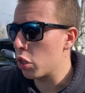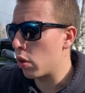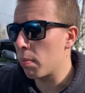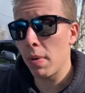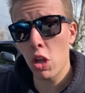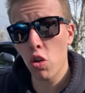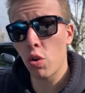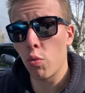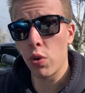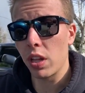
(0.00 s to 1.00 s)
you can make
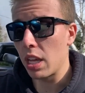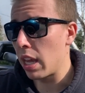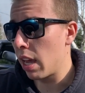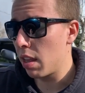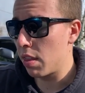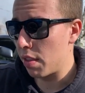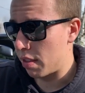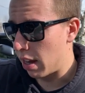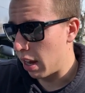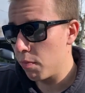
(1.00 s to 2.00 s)
sure to really get
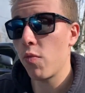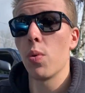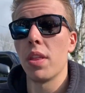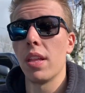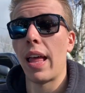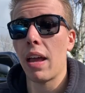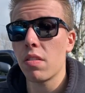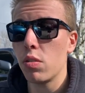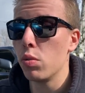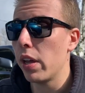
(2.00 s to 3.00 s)
this time with the
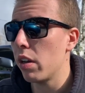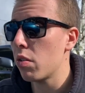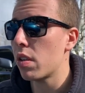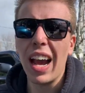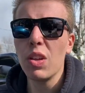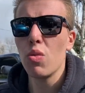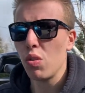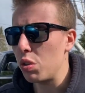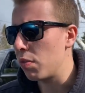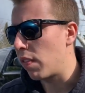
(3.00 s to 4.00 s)
last 2 layers. I
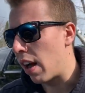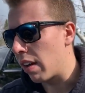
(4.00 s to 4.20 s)
usually do